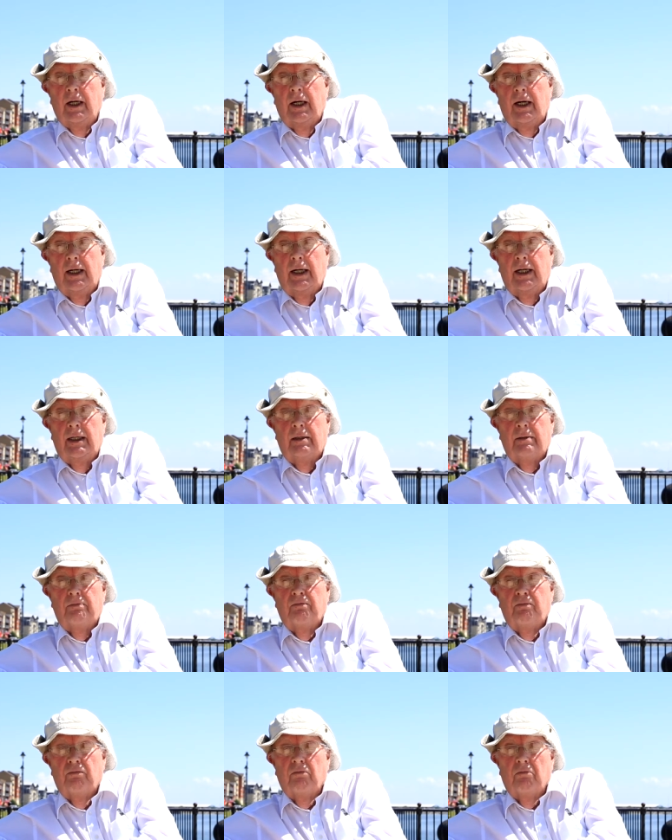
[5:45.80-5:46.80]

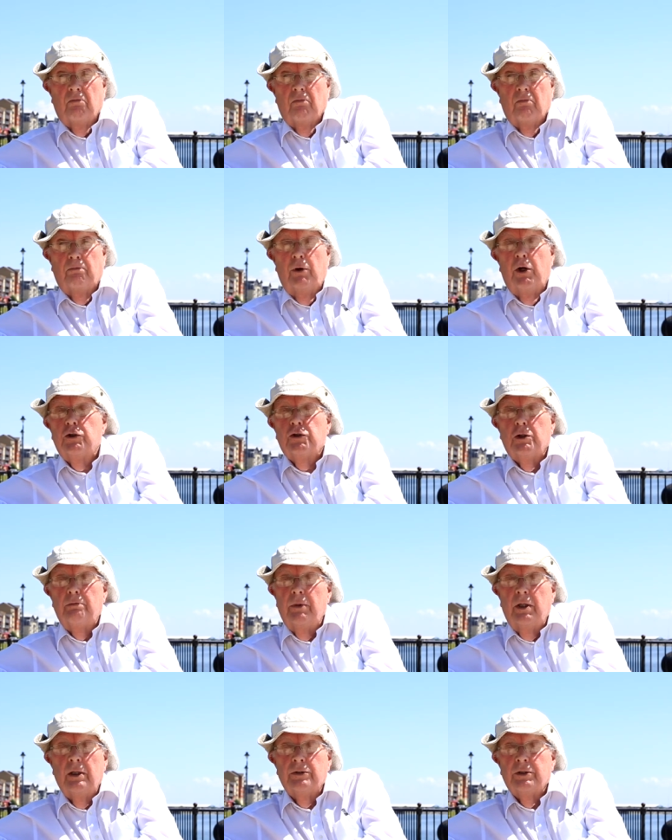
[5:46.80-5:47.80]
um, Bertram
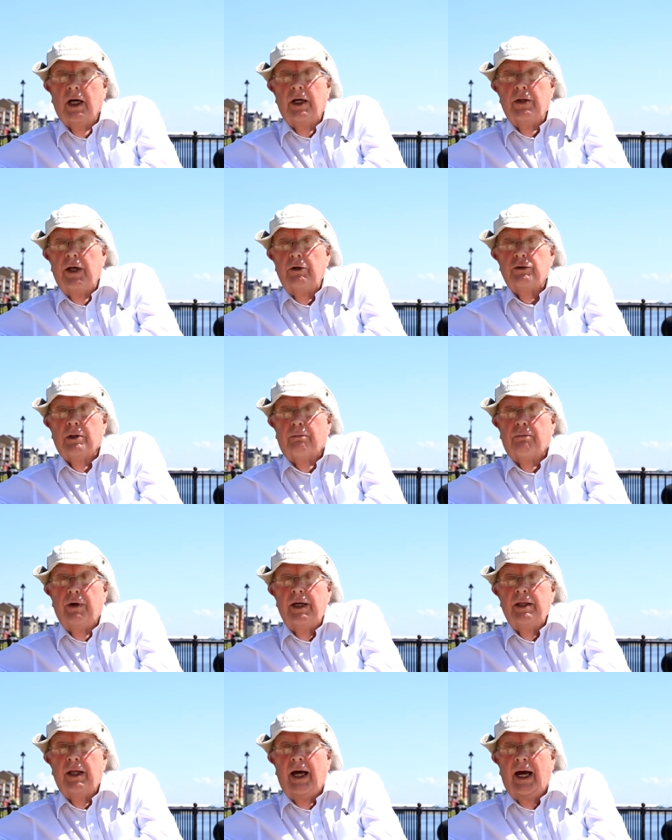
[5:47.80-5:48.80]
Mills, they used to
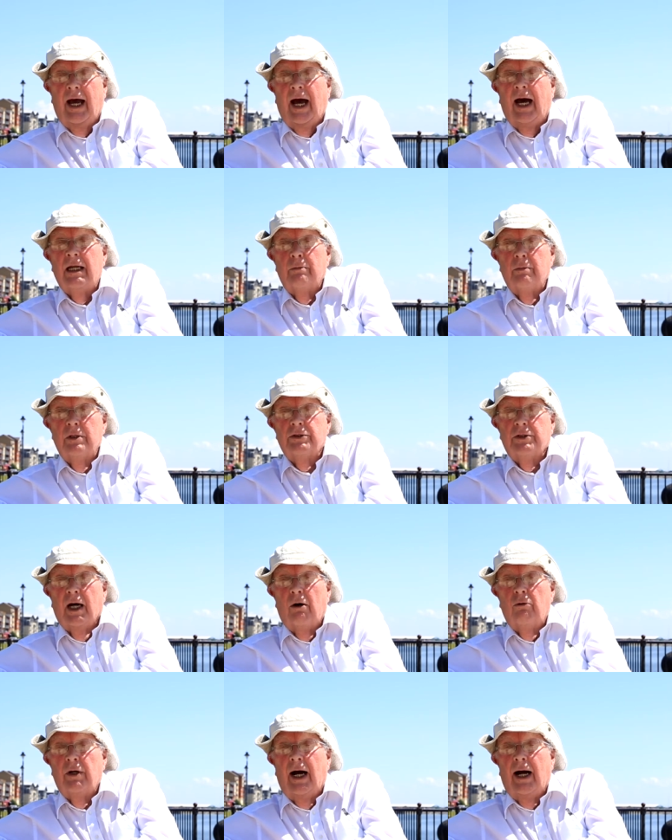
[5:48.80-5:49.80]
bring their animals
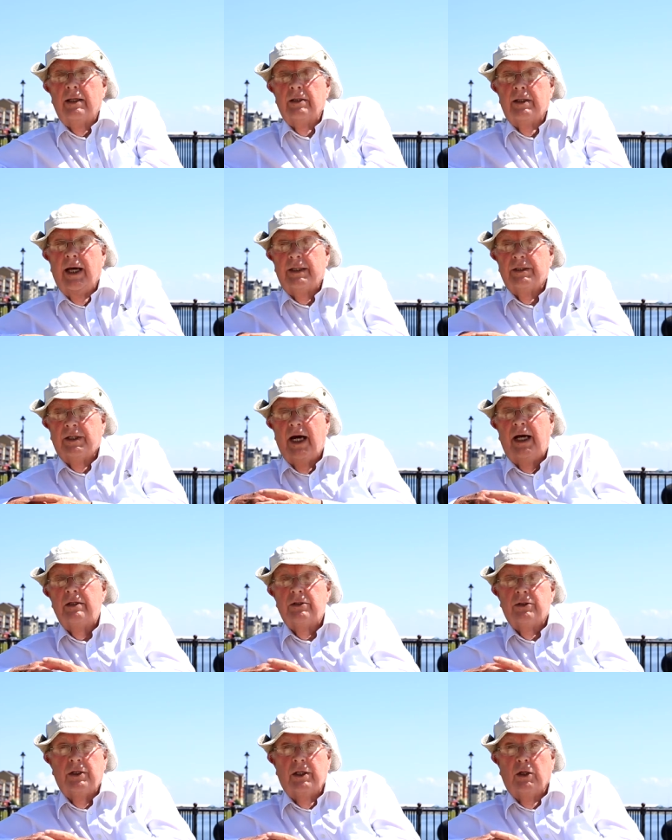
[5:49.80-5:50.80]
down and their
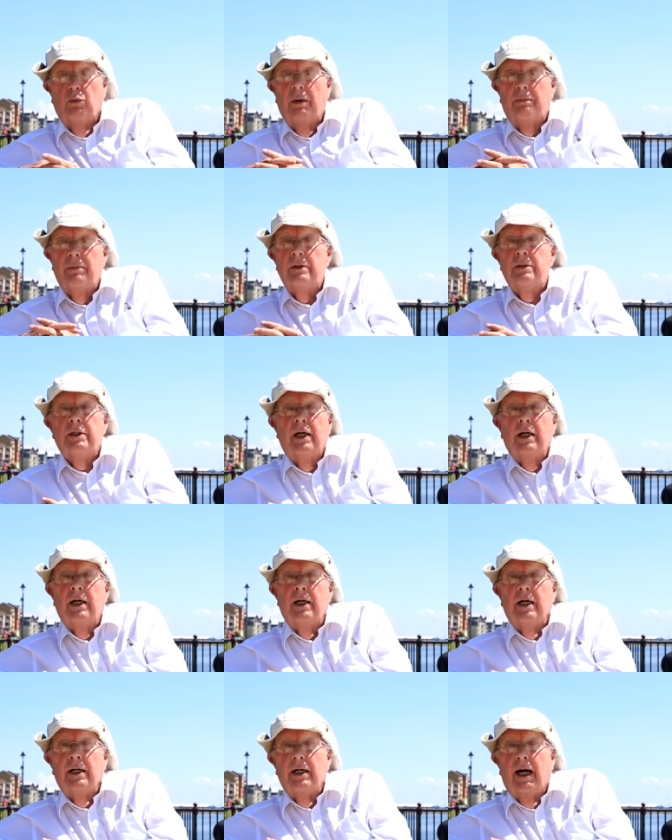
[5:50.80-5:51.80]
tents, equipment,
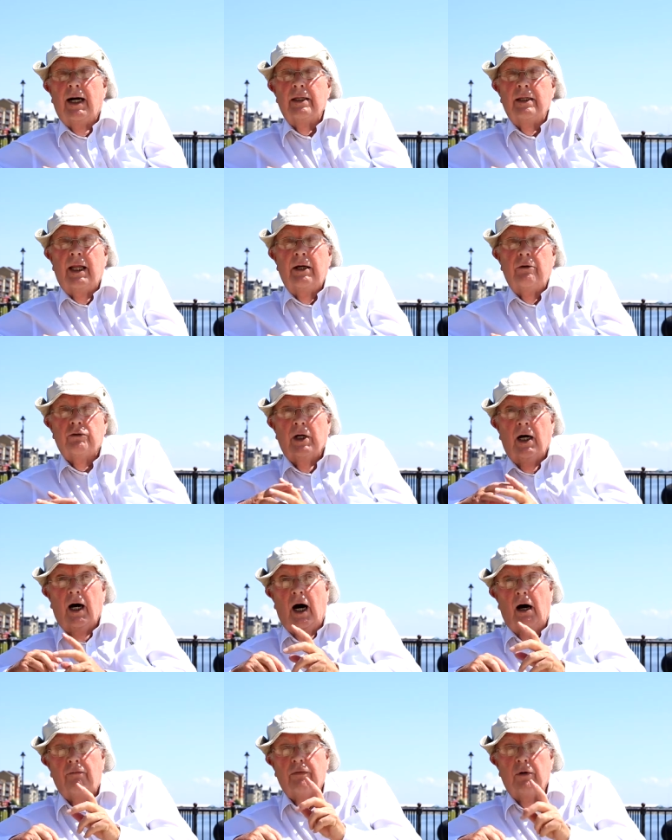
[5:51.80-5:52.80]
and they used to
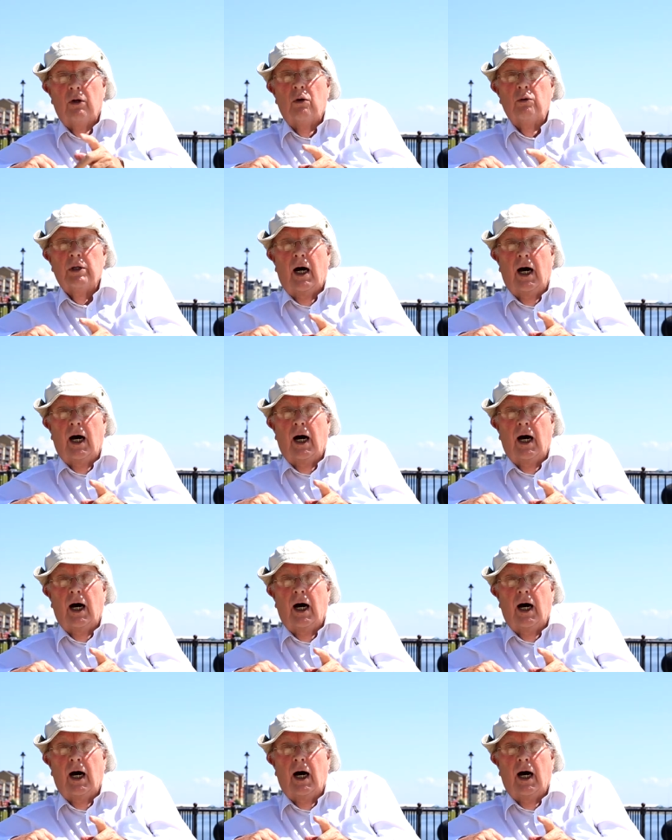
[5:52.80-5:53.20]
offload